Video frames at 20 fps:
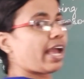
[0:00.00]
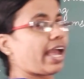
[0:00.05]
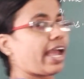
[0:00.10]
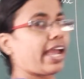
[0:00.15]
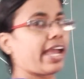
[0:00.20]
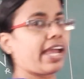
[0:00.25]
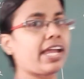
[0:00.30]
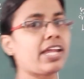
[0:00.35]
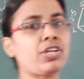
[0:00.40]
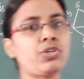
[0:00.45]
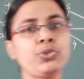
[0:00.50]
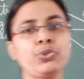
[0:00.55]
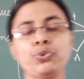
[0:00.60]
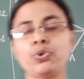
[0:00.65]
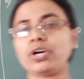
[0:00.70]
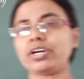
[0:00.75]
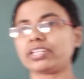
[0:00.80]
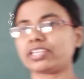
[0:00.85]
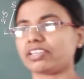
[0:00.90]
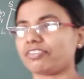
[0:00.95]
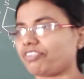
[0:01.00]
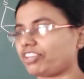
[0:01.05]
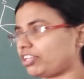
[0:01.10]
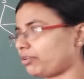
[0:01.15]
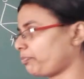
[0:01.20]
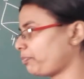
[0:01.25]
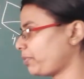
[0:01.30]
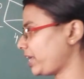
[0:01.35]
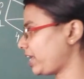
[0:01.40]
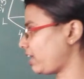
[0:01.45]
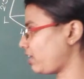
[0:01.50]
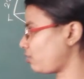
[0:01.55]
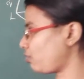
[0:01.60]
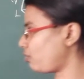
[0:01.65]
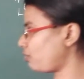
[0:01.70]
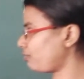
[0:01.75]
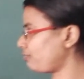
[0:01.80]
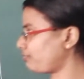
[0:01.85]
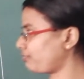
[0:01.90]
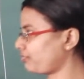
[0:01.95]
and you are given a pair
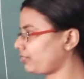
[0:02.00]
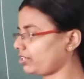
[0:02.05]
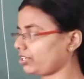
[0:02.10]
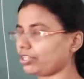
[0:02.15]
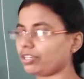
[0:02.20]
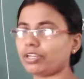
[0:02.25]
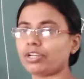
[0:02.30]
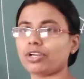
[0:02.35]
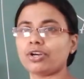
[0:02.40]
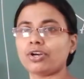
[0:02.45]
of